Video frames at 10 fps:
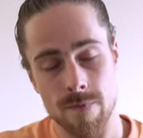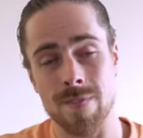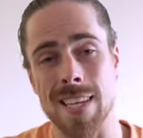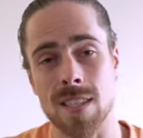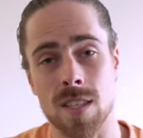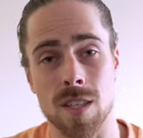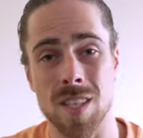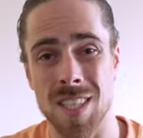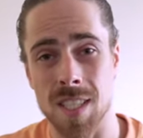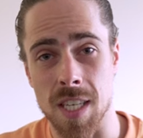That's the
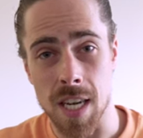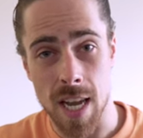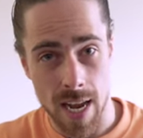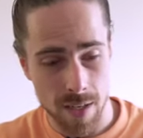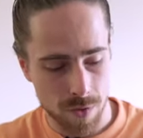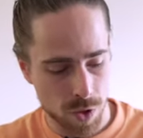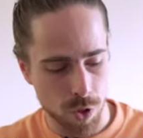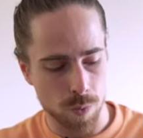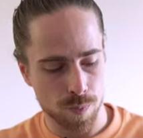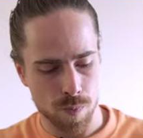C add
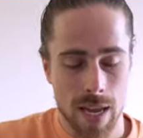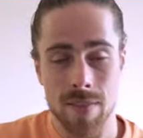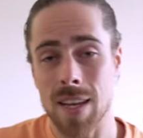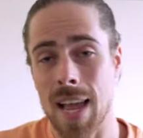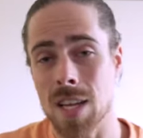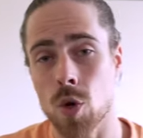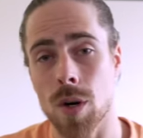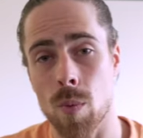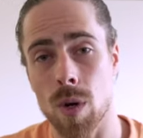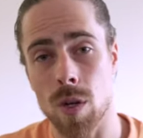2. And the last chord that we're